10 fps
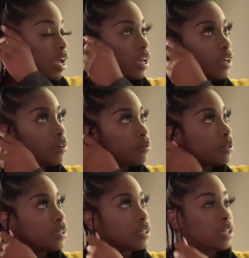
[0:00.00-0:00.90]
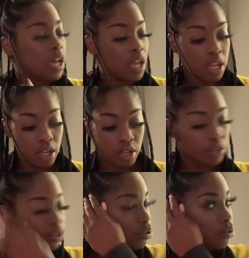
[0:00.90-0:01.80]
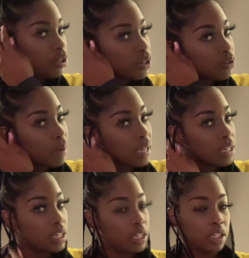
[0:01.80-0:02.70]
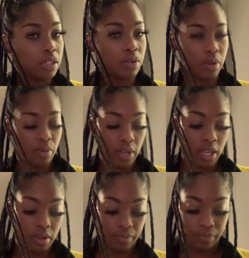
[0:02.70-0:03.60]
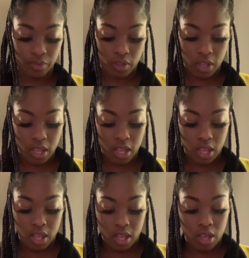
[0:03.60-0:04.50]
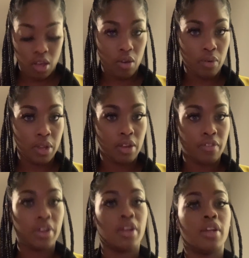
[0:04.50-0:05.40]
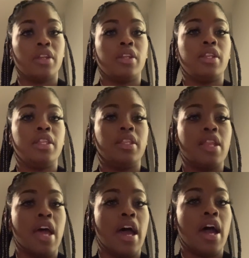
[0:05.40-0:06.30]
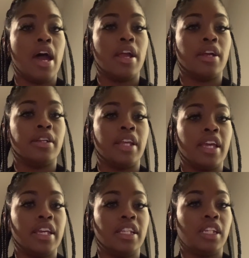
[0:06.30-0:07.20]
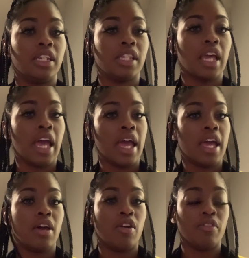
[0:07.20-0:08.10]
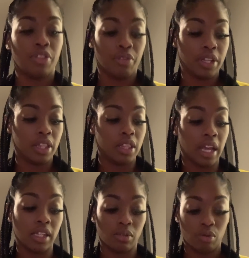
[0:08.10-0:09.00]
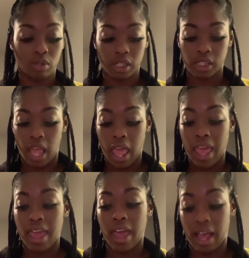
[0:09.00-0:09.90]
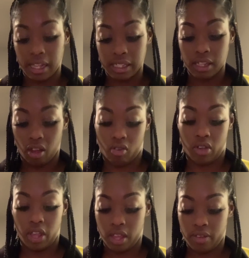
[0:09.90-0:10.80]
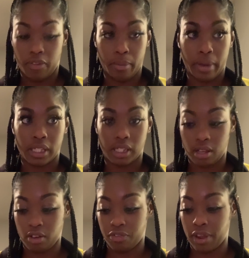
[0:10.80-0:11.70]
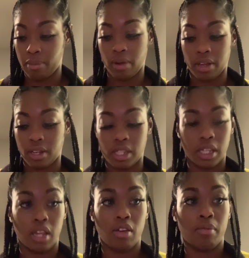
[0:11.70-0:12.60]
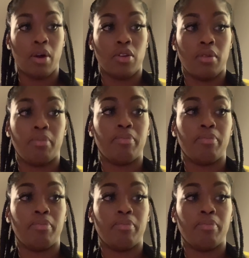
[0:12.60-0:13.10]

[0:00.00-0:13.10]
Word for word: it was the dudes he was about to get into it with or whatever I heard they had just got over 3,000 ones, and I saw it for myself. They brought it to him on a